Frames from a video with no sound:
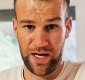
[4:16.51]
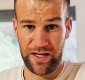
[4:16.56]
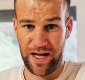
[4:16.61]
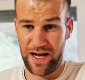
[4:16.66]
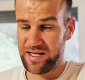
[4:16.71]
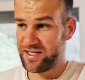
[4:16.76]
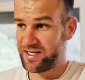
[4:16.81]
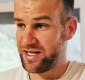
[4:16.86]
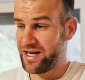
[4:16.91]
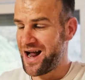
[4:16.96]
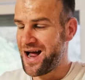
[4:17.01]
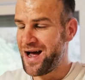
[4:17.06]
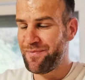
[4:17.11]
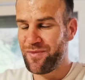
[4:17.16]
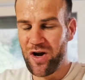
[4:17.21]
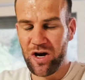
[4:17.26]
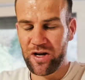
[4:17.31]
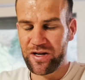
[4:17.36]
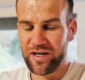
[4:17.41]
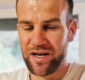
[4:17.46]
I said, I'm
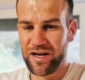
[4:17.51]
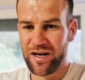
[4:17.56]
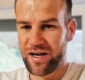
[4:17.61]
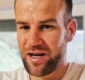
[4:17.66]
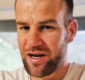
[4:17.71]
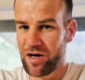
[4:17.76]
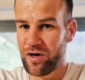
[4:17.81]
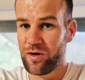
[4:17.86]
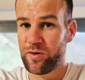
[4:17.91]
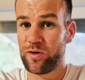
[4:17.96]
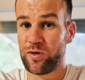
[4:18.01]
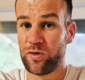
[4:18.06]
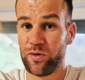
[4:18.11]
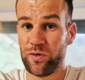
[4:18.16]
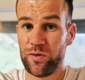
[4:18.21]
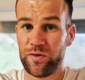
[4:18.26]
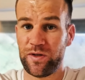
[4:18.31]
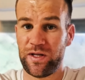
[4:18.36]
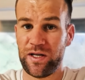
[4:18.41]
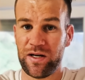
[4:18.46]
not gonna go
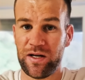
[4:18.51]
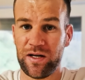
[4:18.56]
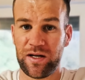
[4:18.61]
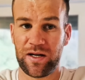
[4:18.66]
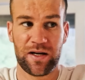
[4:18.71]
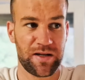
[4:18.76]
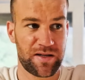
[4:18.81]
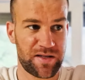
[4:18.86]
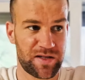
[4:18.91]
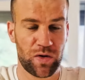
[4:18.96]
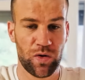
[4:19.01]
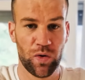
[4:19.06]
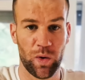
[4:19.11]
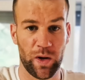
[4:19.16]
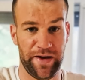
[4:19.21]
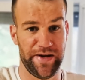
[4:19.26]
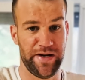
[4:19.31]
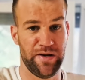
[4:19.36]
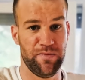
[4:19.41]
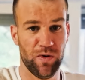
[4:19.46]
to the school
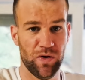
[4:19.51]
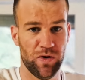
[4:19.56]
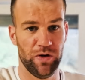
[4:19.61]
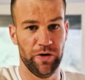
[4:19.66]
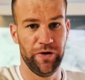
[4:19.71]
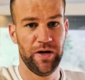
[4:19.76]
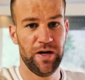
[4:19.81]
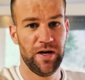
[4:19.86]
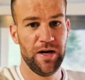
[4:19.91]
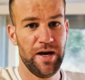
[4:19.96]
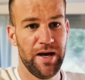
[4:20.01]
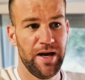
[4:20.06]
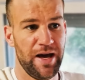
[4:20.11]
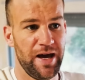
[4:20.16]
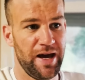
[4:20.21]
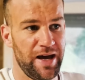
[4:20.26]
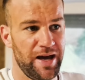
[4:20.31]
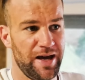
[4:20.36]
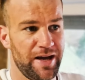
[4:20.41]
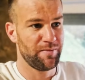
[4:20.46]
anymore.
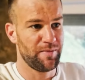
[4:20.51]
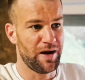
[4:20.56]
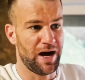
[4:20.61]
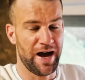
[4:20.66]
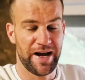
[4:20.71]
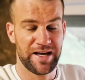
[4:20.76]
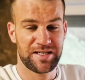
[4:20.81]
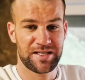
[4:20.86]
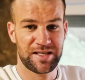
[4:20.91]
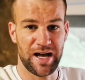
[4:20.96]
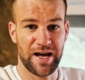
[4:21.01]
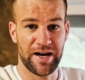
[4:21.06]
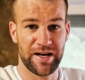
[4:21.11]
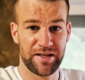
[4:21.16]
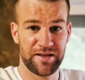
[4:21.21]
And I started